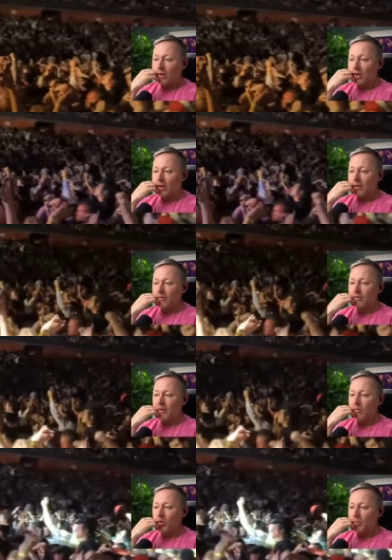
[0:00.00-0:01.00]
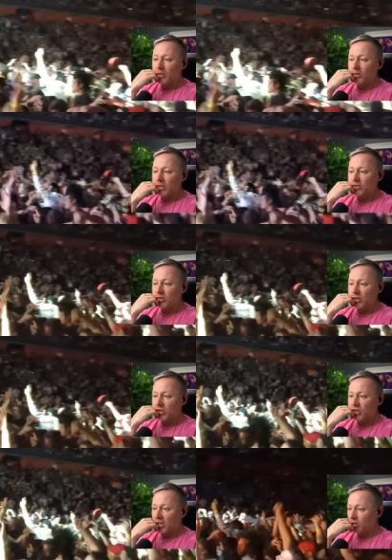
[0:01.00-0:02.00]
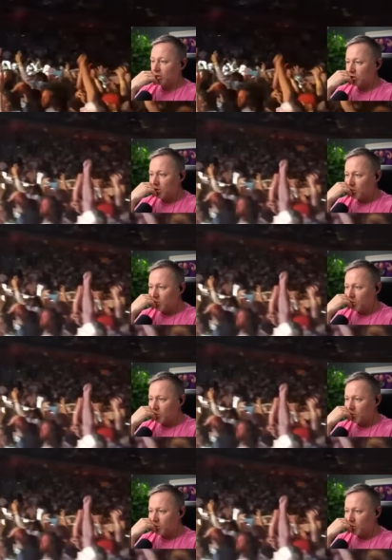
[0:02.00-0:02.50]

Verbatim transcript: uh, live in the moment or this sort of shit. Right, so here we